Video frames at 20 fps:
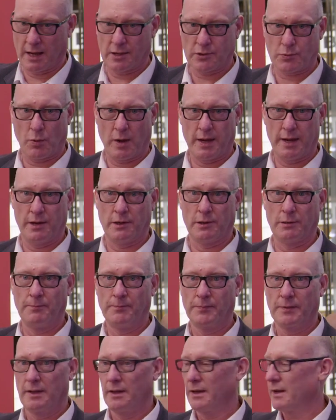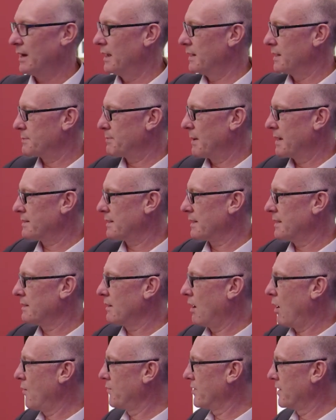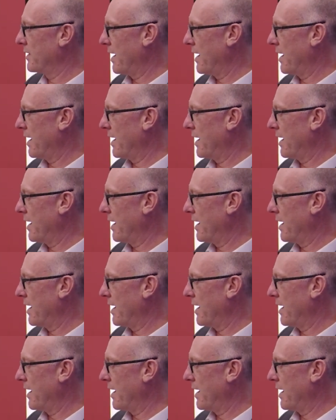its wheel, and it's basically over the